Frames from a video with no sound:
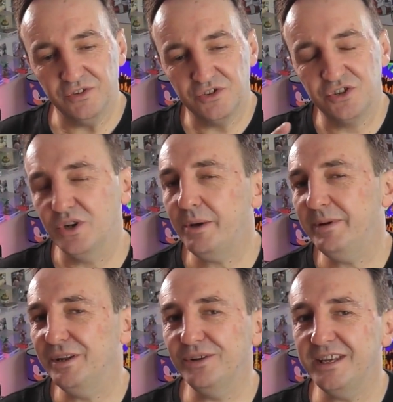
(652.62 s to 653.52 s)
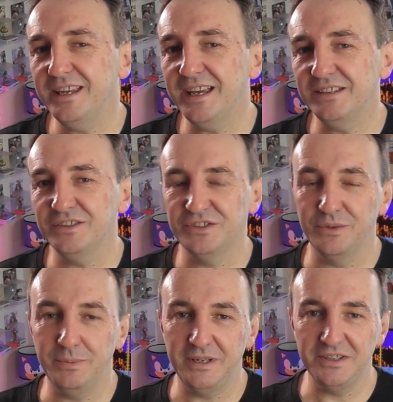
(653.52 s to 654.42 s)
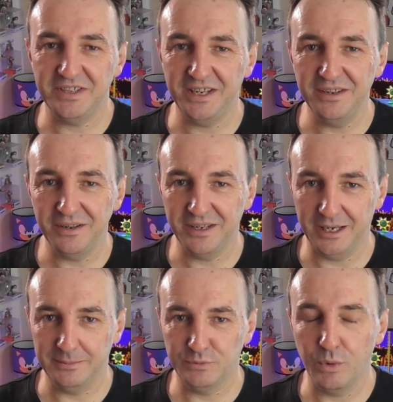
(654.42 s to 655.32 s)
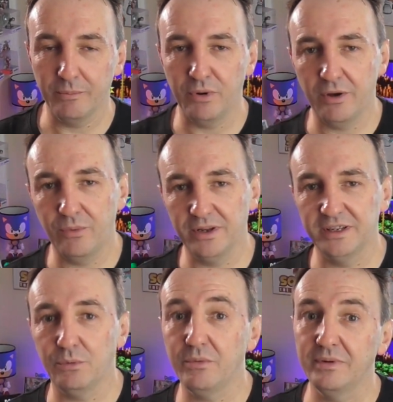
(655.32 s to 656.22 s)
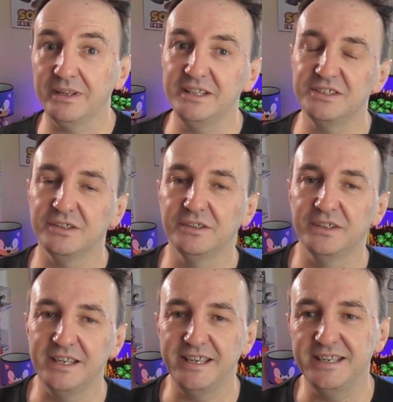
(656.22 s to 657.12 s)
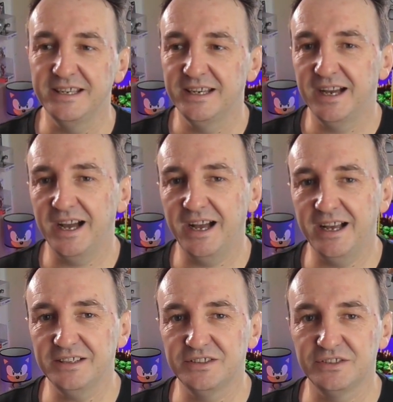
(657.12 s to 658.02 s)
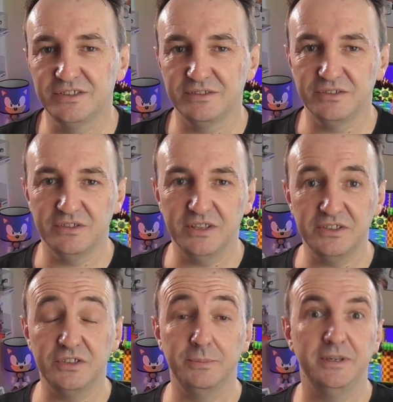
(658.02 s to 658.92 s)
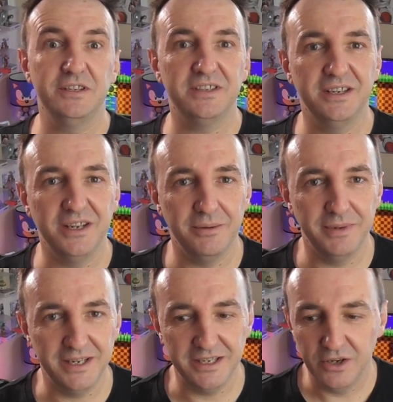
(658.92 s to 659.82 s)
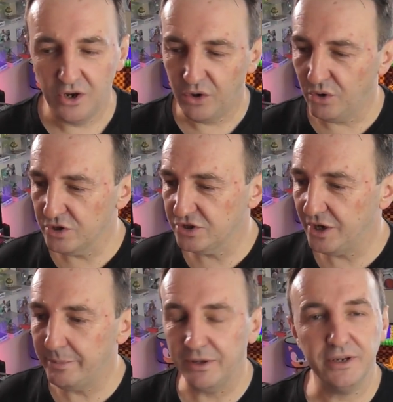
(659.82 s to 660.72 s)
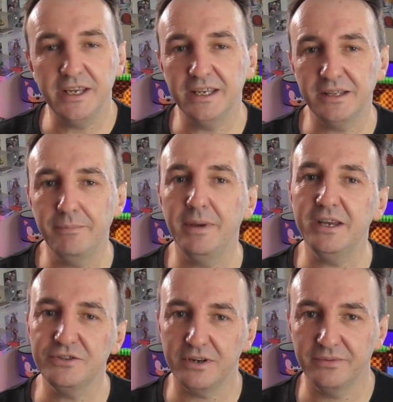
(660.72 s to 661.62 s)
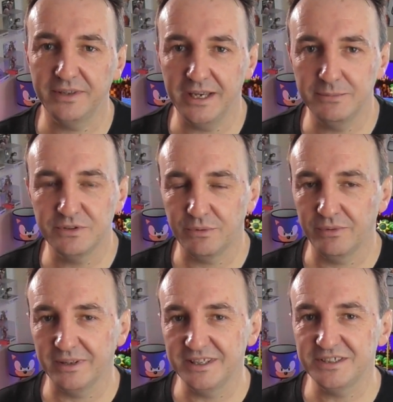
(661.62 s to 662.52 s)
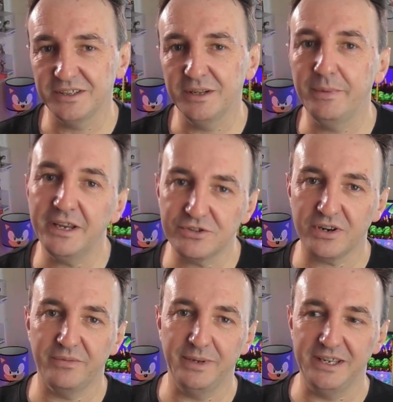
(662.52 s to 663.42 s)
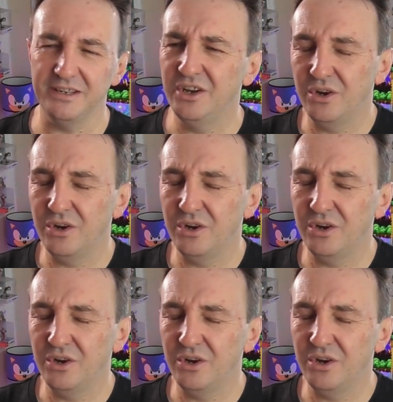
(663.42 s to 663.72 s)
Should I be looking at the Super Nintendo games one by one that were released on the Super Nintendo Mini? Or should I be looking at the Mega Drive games that were released on the Mega Drive Mini?